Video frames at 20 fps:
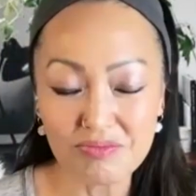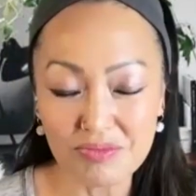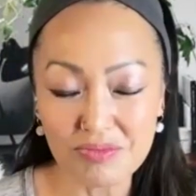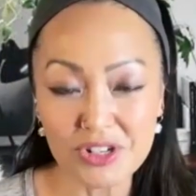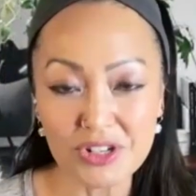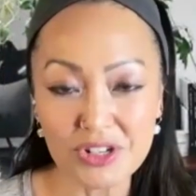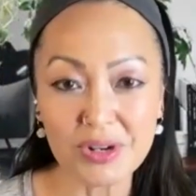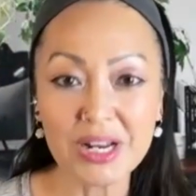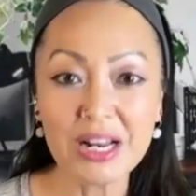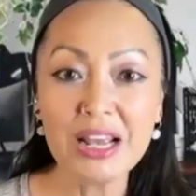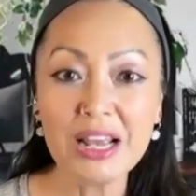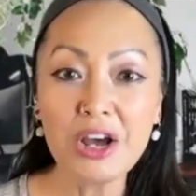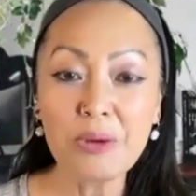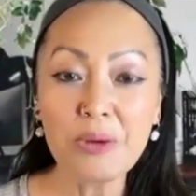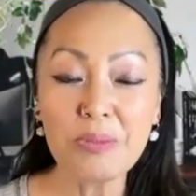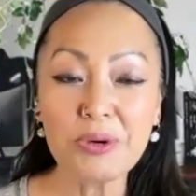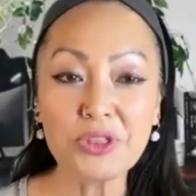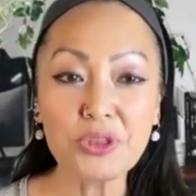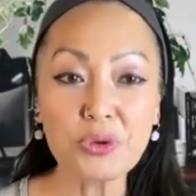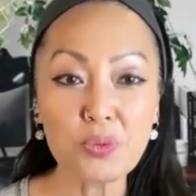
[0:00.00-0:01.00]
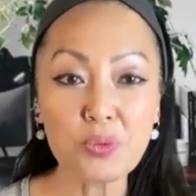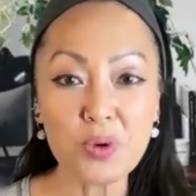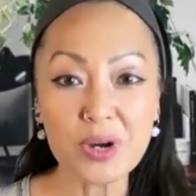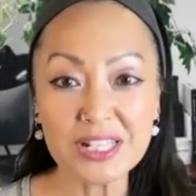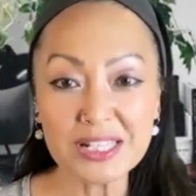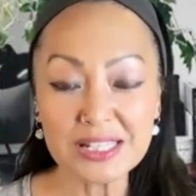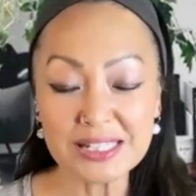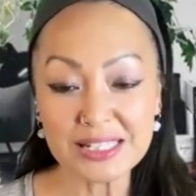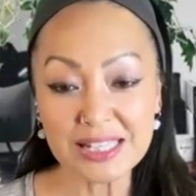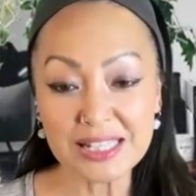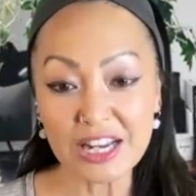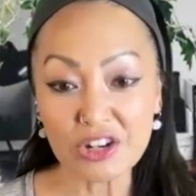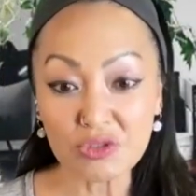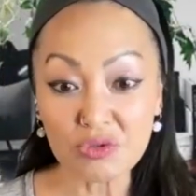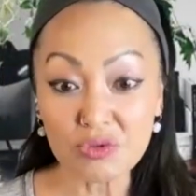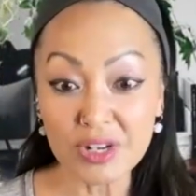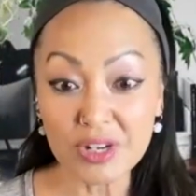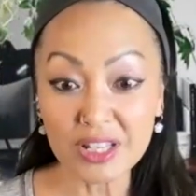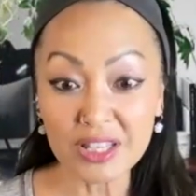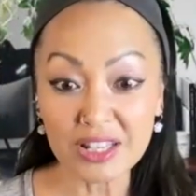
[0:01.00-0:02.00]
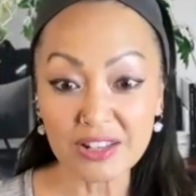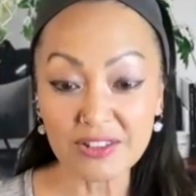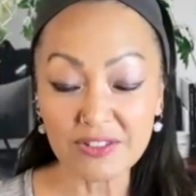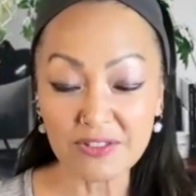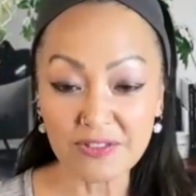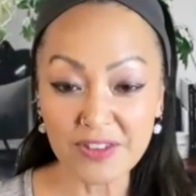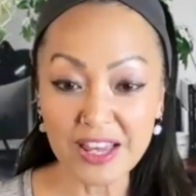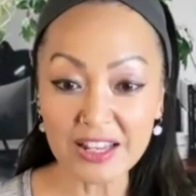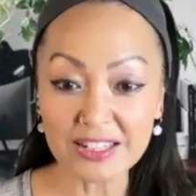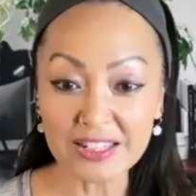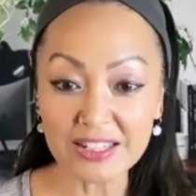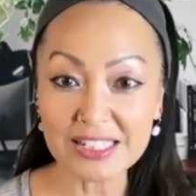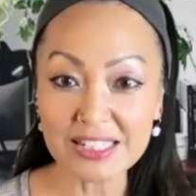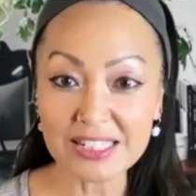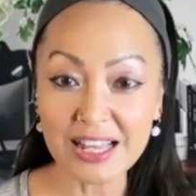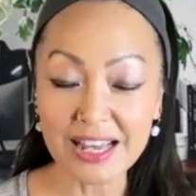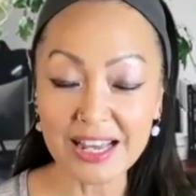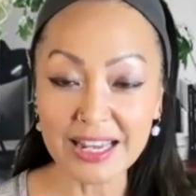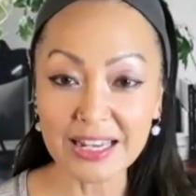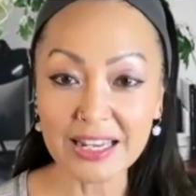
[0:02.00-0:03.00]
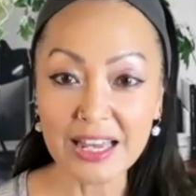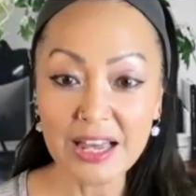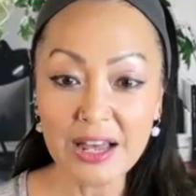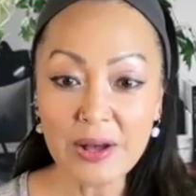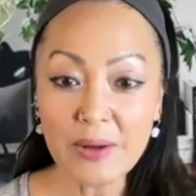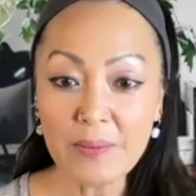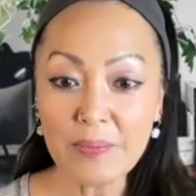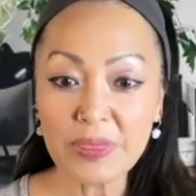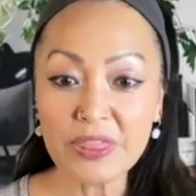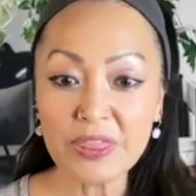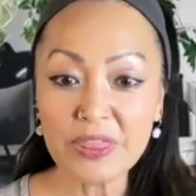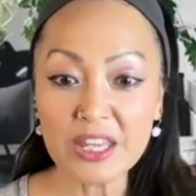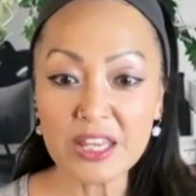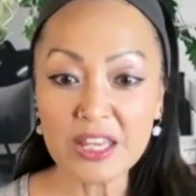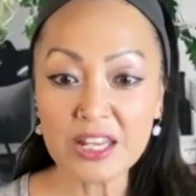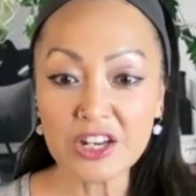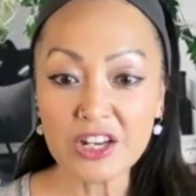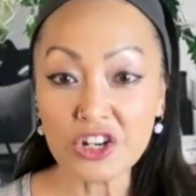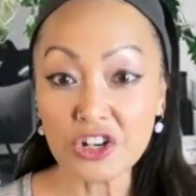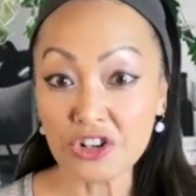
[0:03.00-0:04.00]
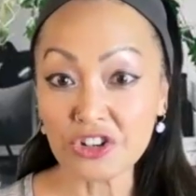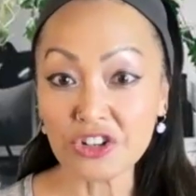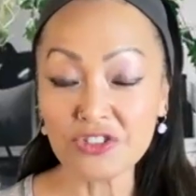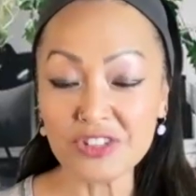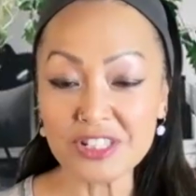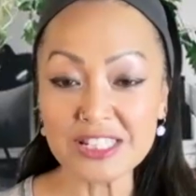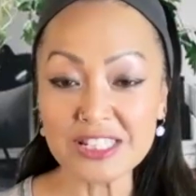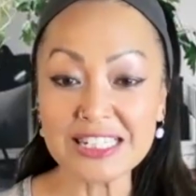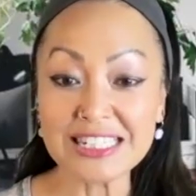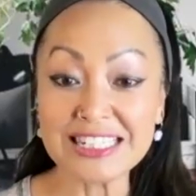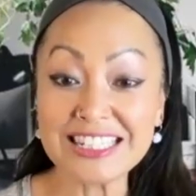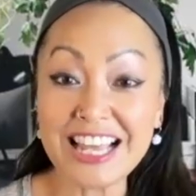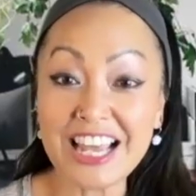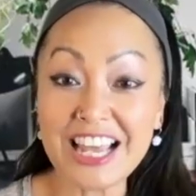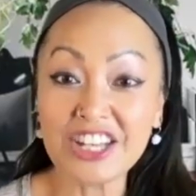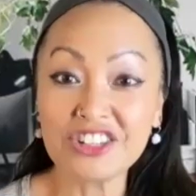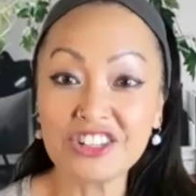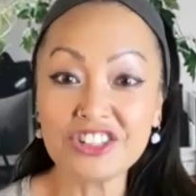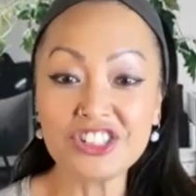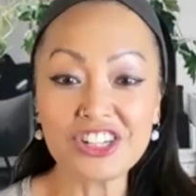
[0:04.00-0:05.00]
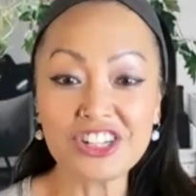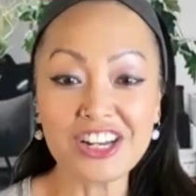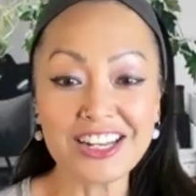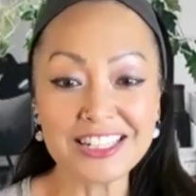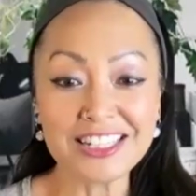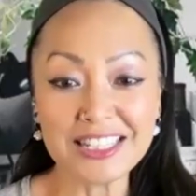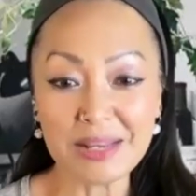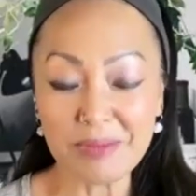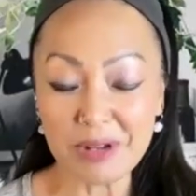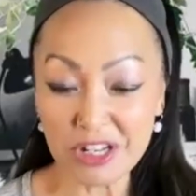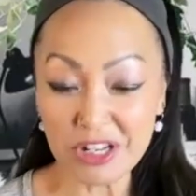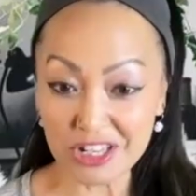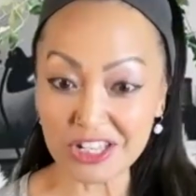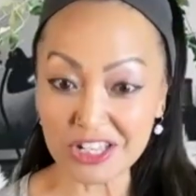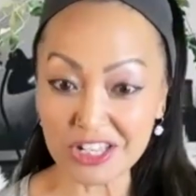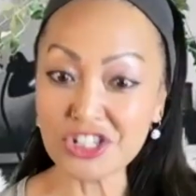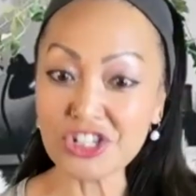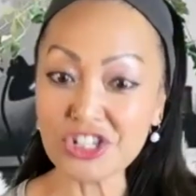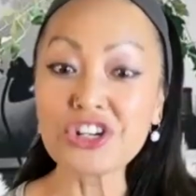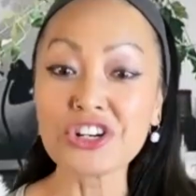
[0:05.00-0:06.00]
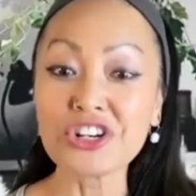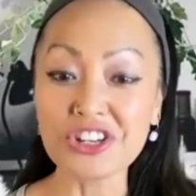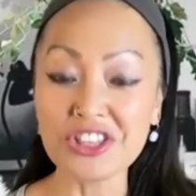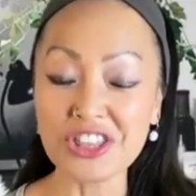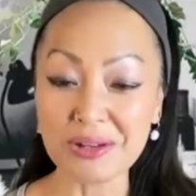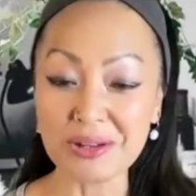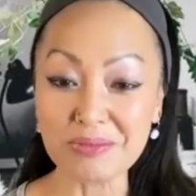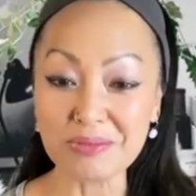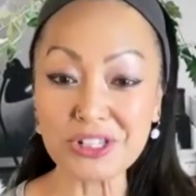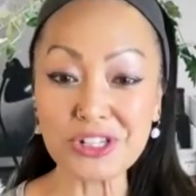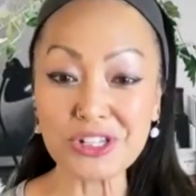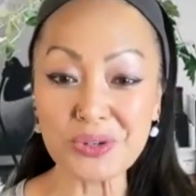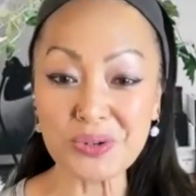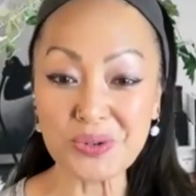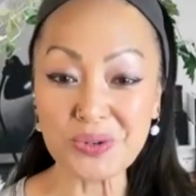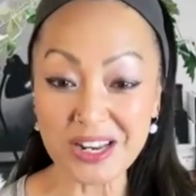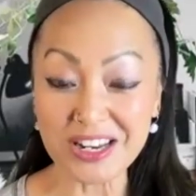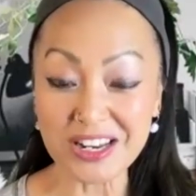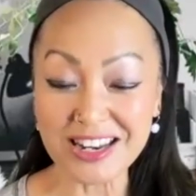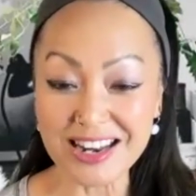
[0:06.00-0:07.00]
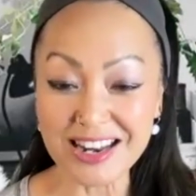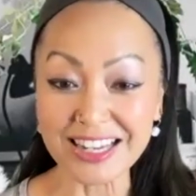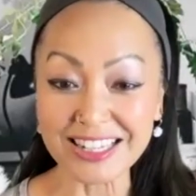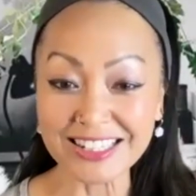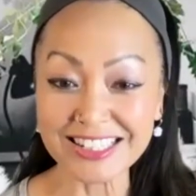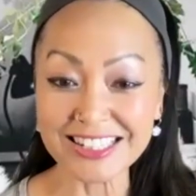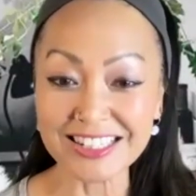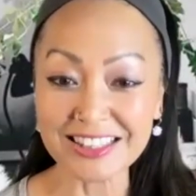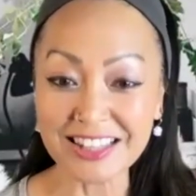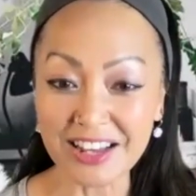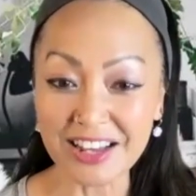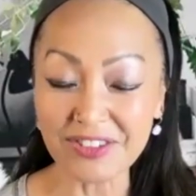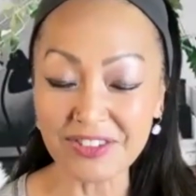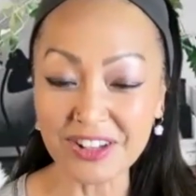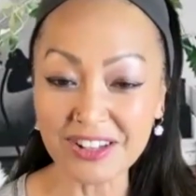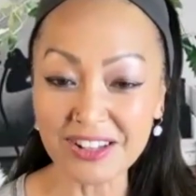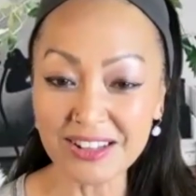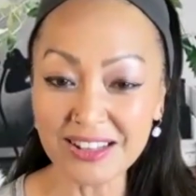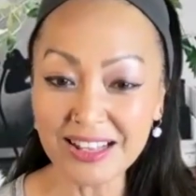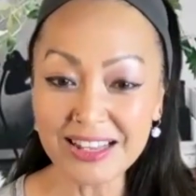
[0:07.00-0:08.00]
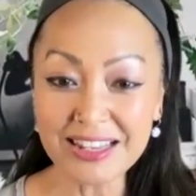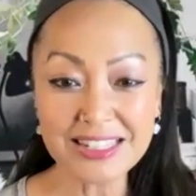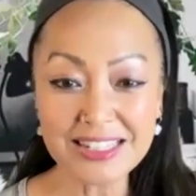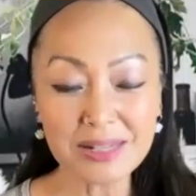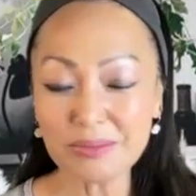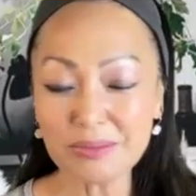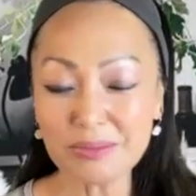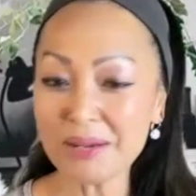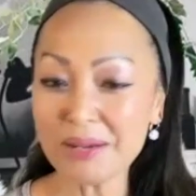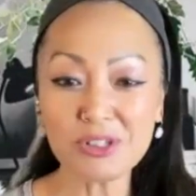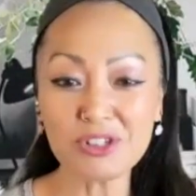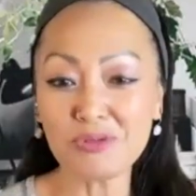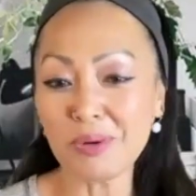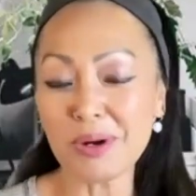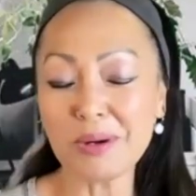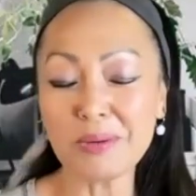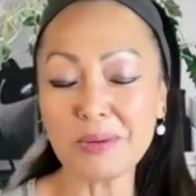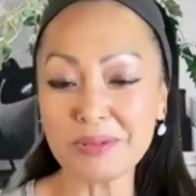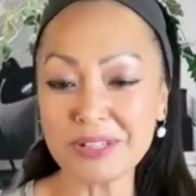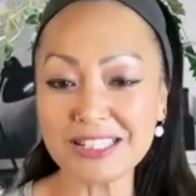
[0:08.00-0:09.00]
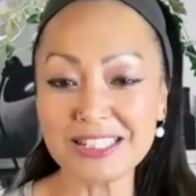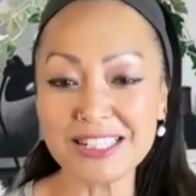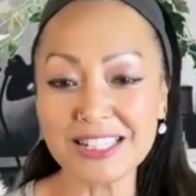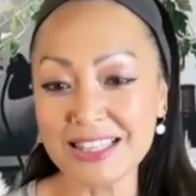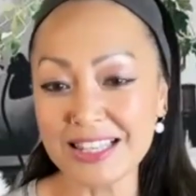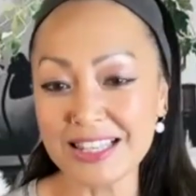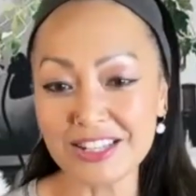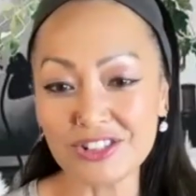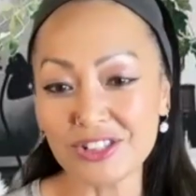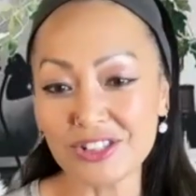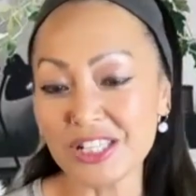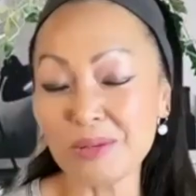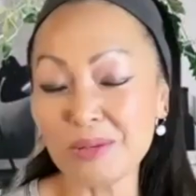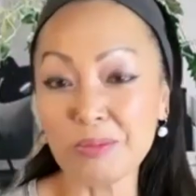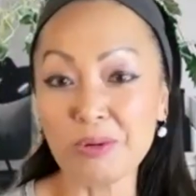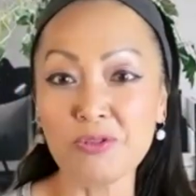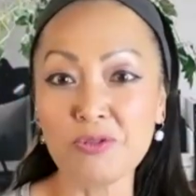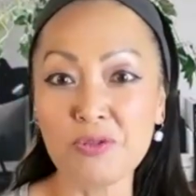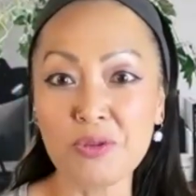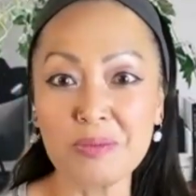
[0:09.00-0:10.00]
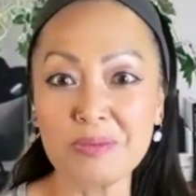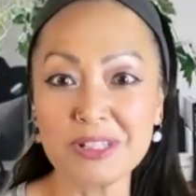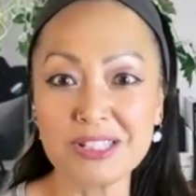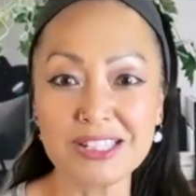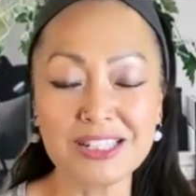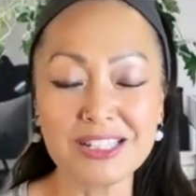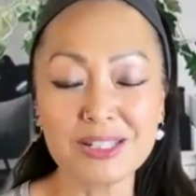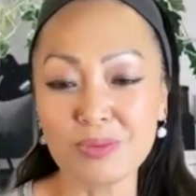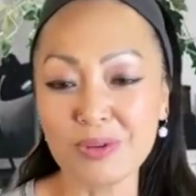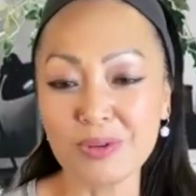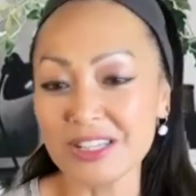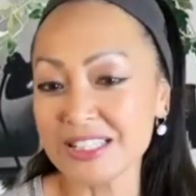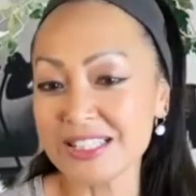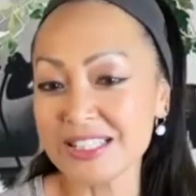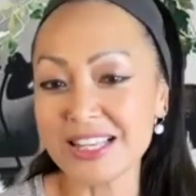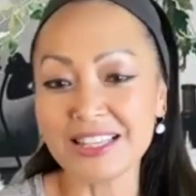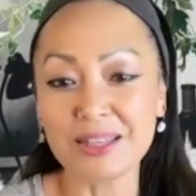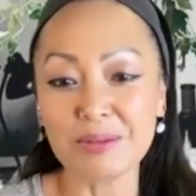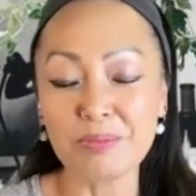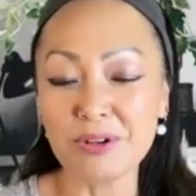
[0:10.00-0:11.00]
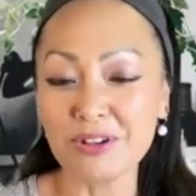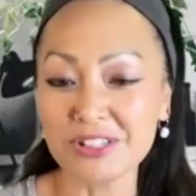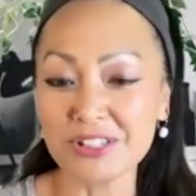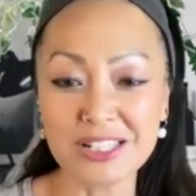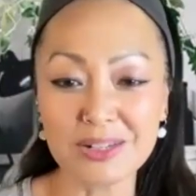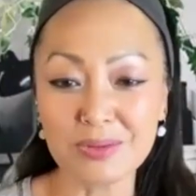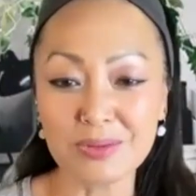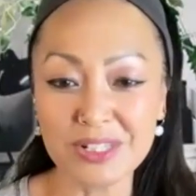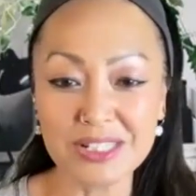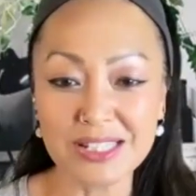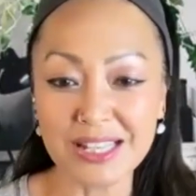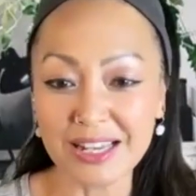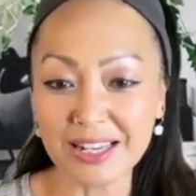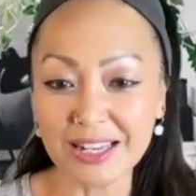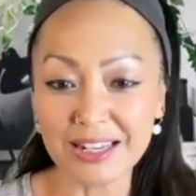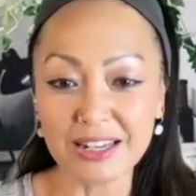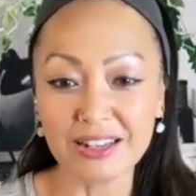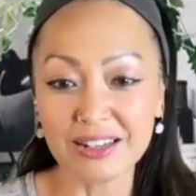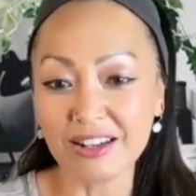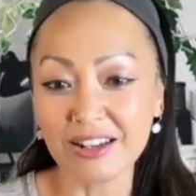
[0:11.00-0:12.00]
do it. But the ones that really felt like the nervousness energized them and then took them to a next level. Sometimes you've probably seen that, you see performances where it's like the person was like,